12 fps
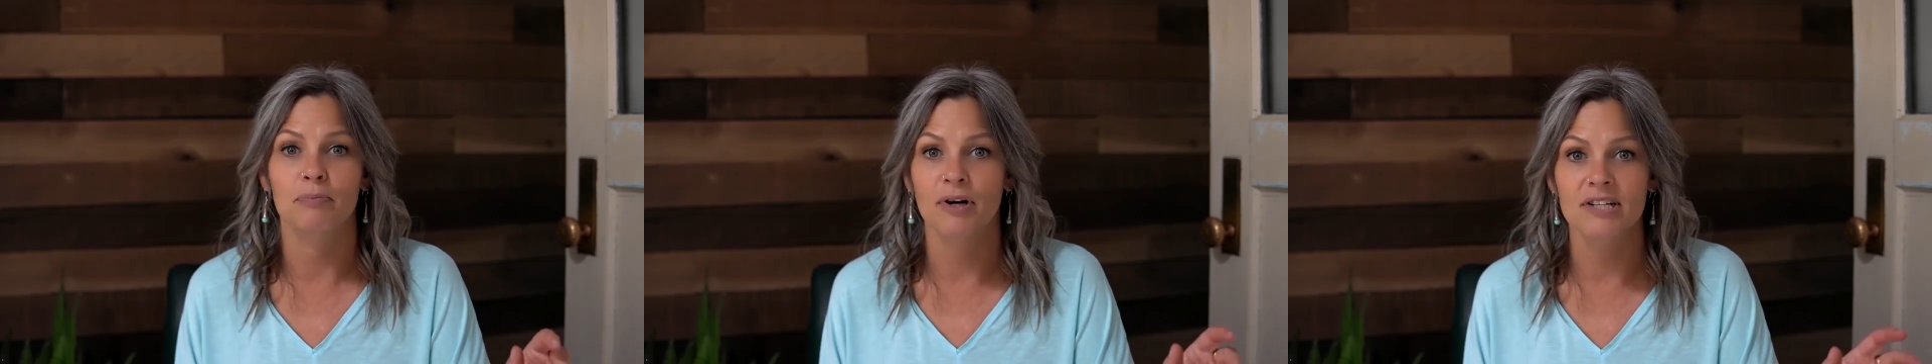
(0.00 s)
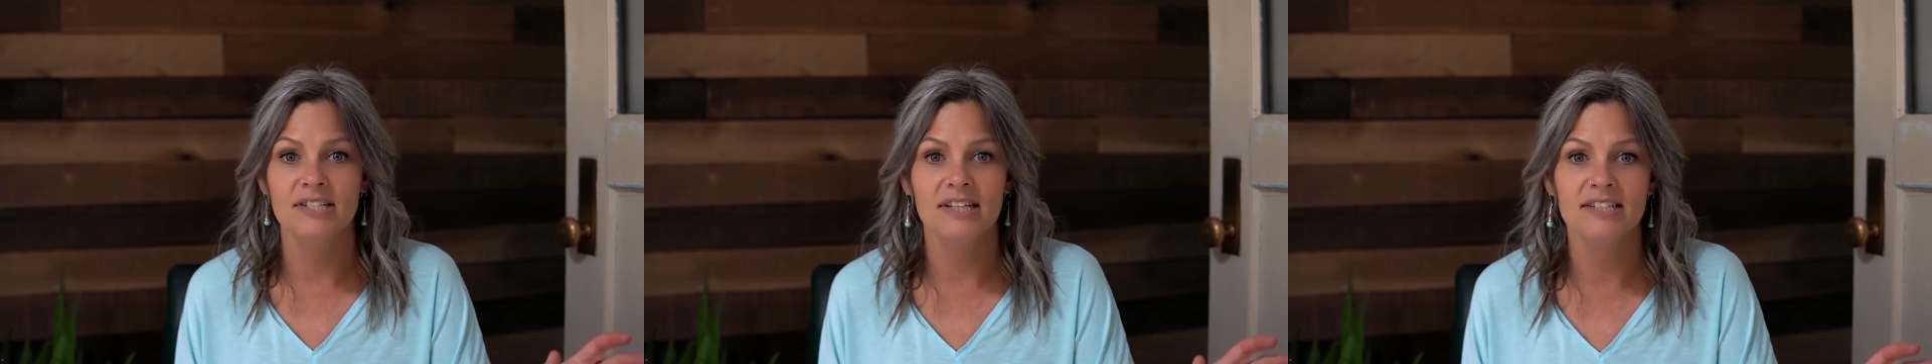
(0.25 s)

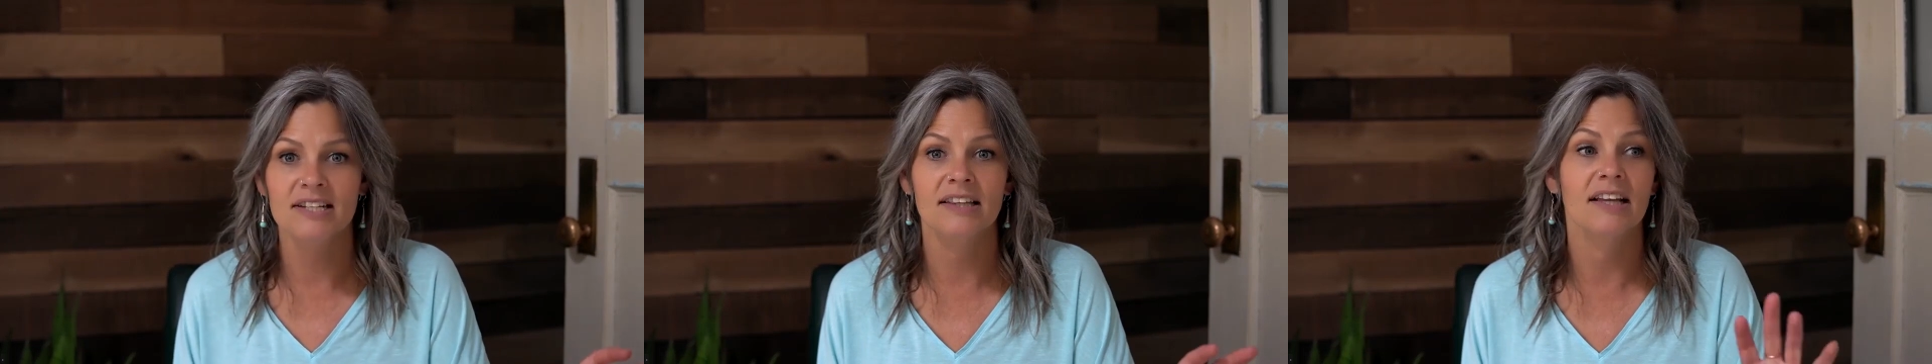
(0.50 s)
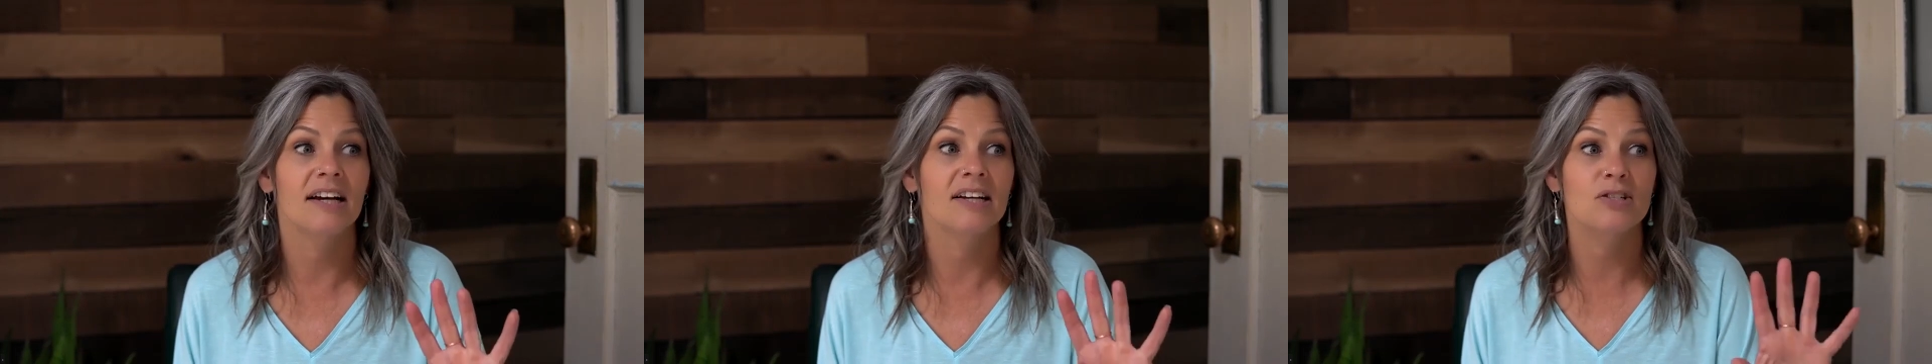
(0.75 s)
pressing
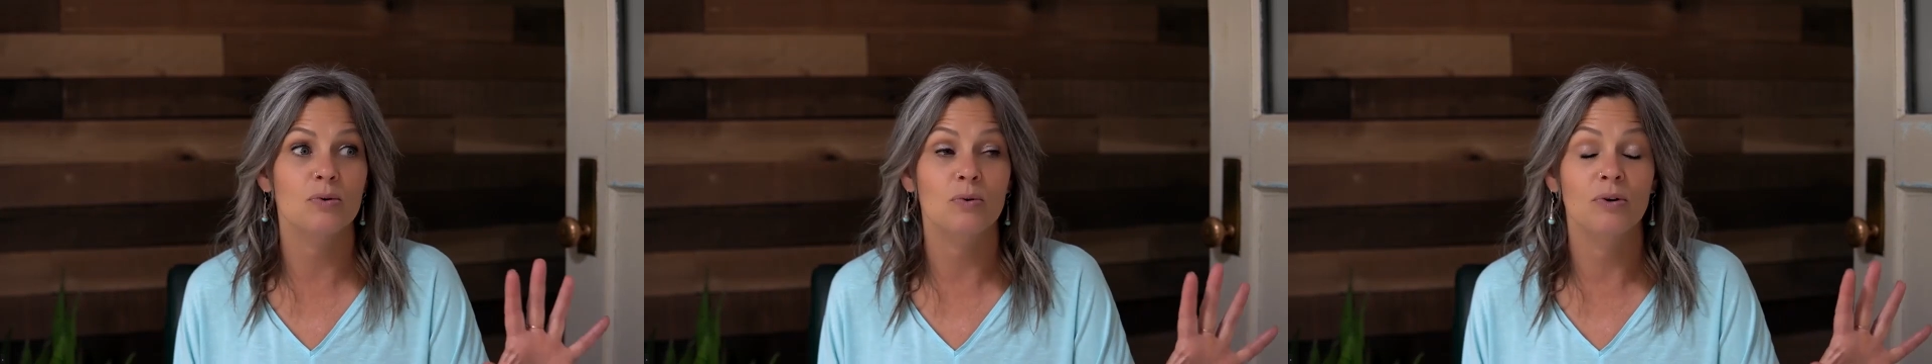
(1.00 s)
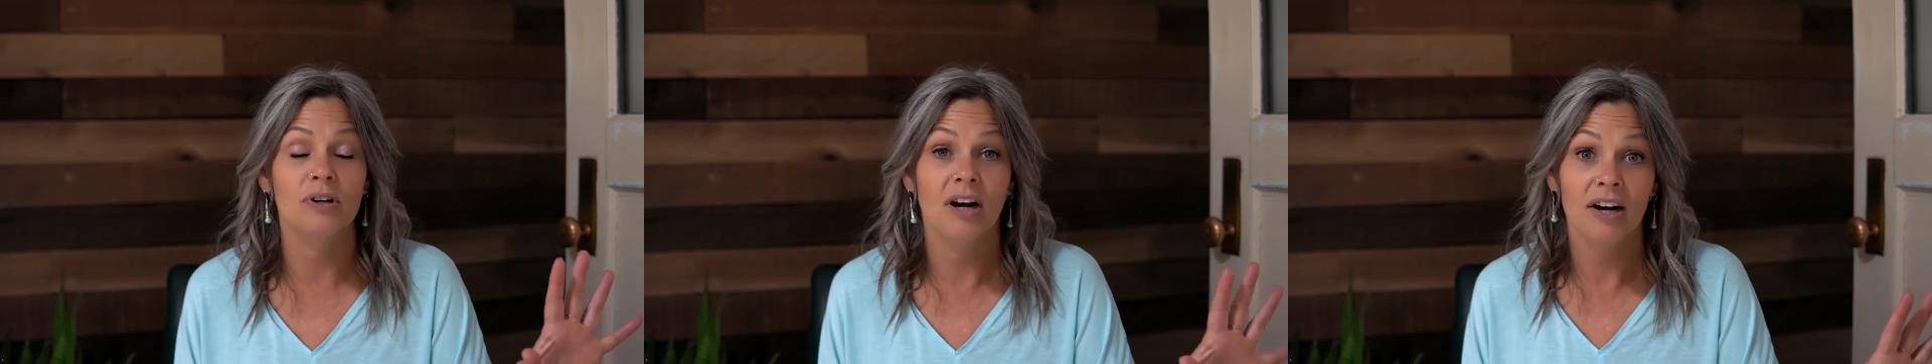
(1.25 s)
deadlines
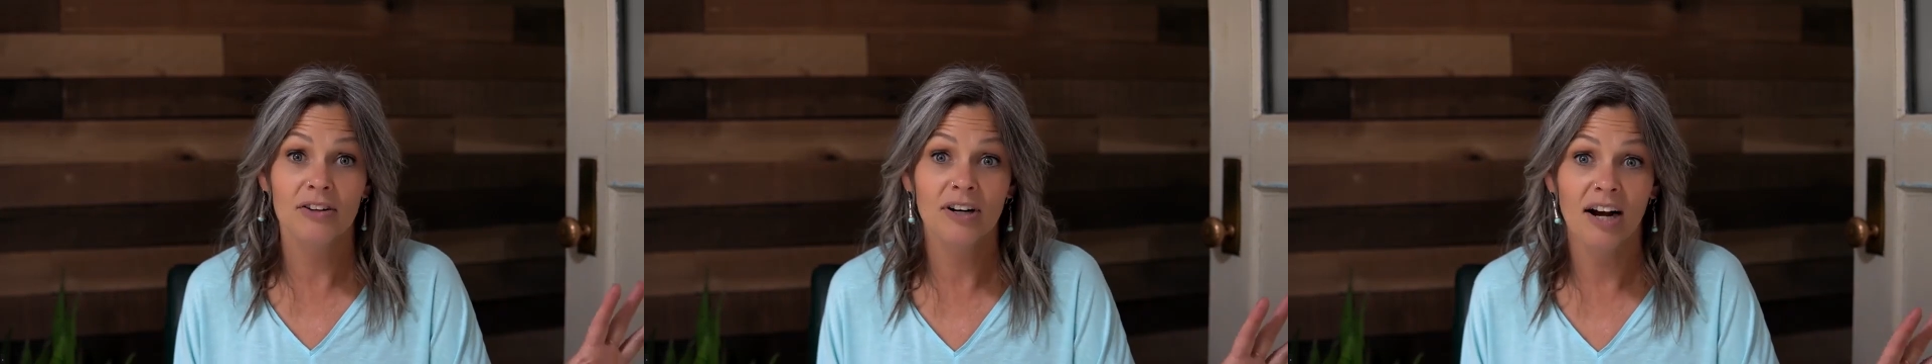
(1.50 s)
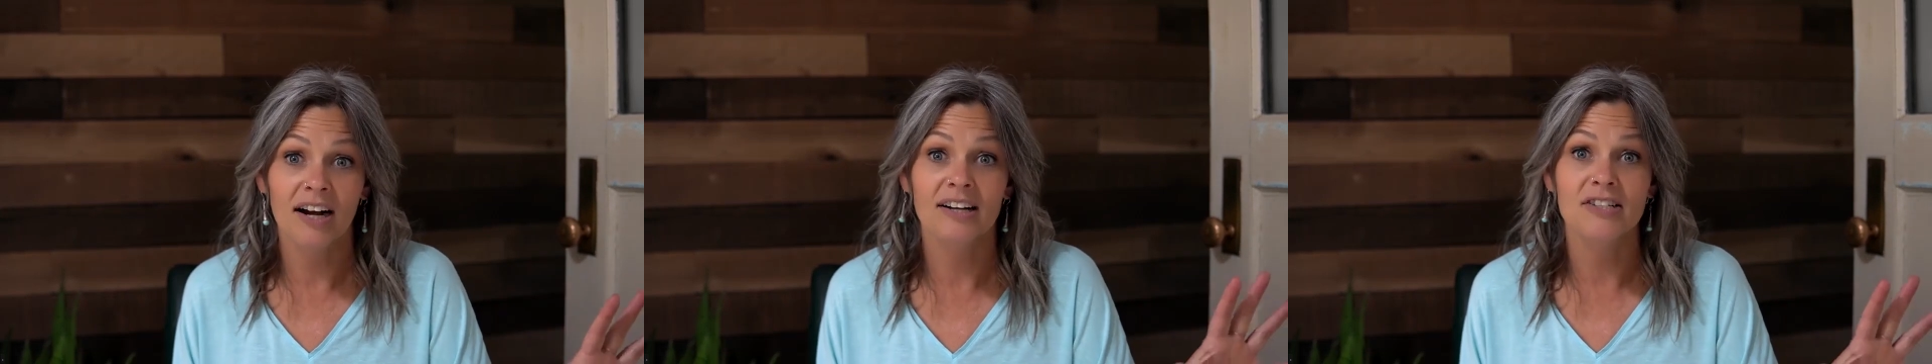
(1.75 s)
or other
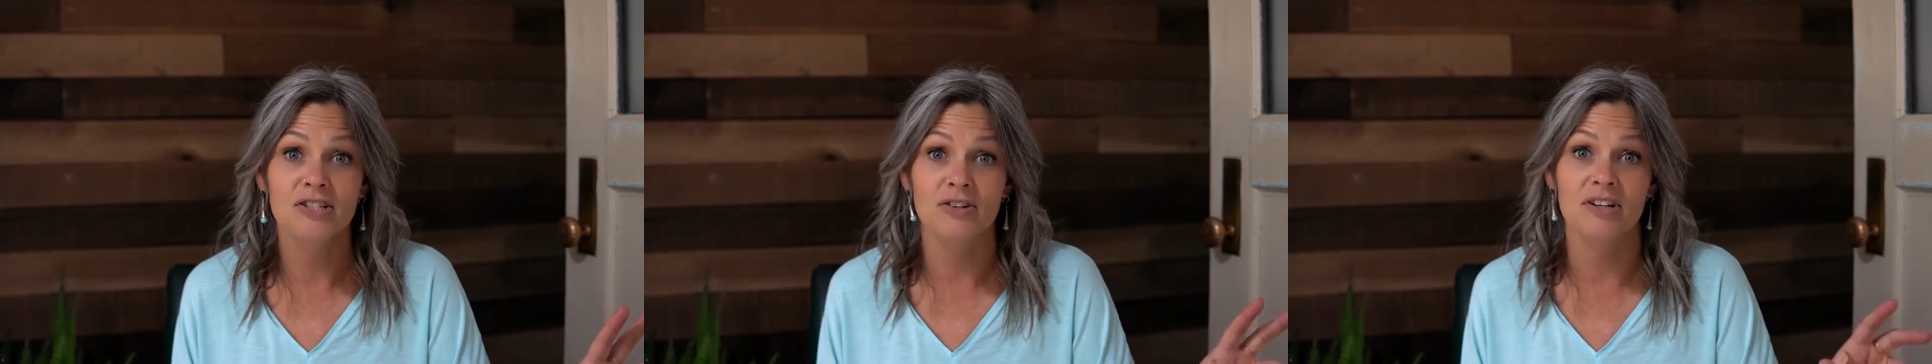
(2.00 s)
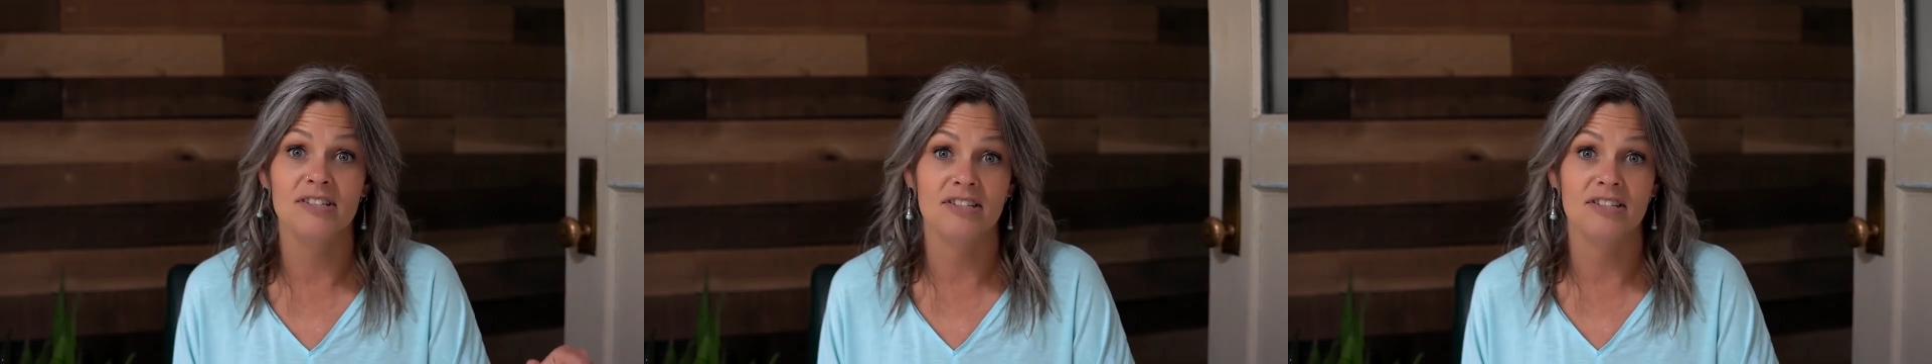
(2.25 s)
high stress